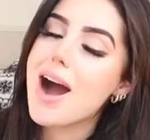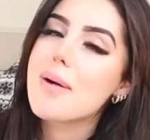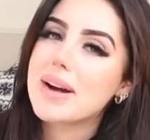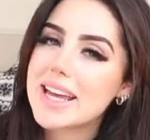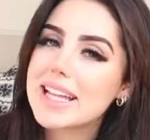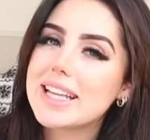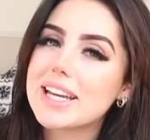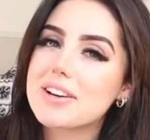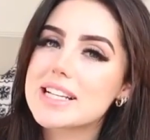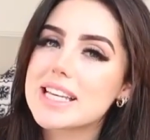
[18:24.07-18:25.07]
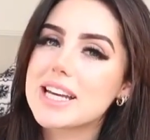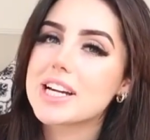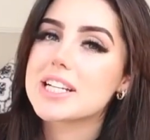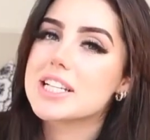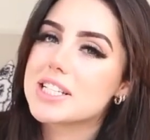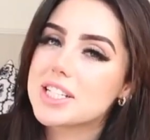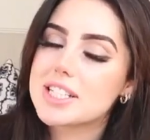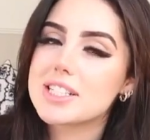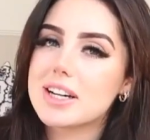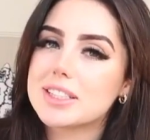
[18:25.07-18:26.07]
My cleaner is here and has
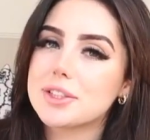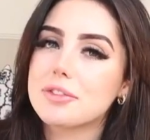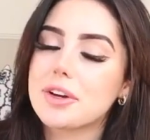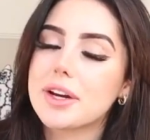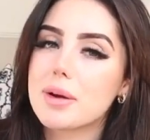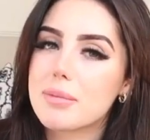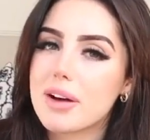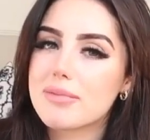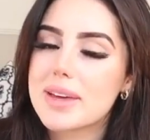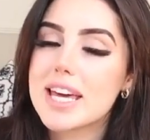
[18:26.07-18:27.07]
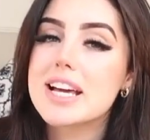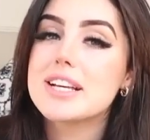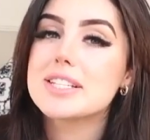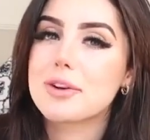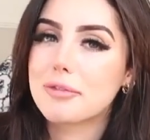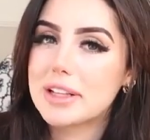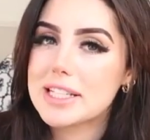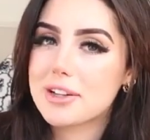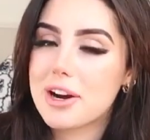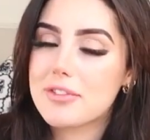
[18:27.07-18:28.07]
just started hoovering above me, so I'm
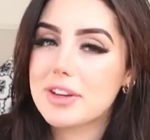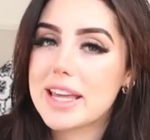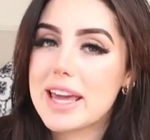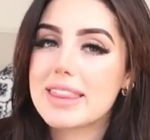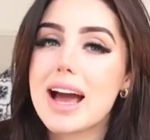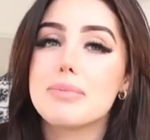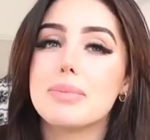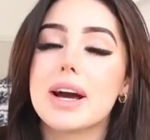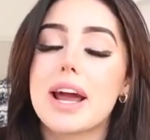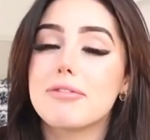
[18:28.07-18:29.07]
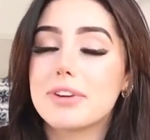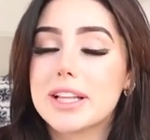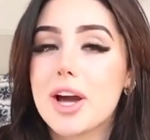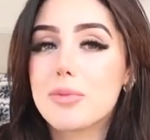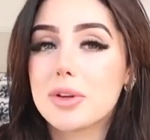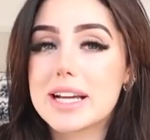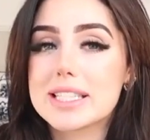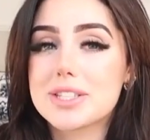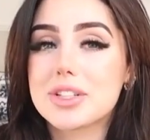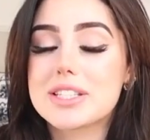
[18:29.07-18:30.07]
really sorry if you can hear that, but I really hope you
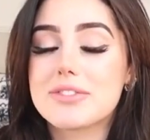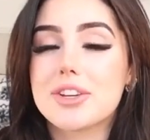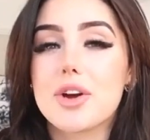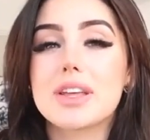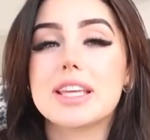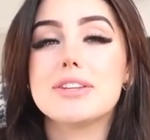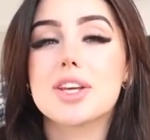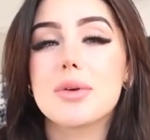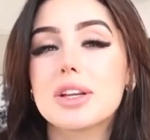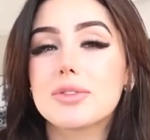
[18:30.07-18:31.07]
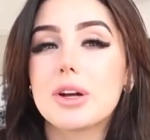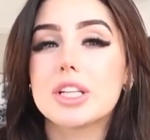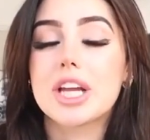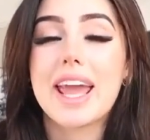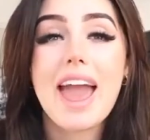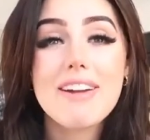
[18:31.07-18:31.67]
guys enjoyed this video. Thank you so much for watching.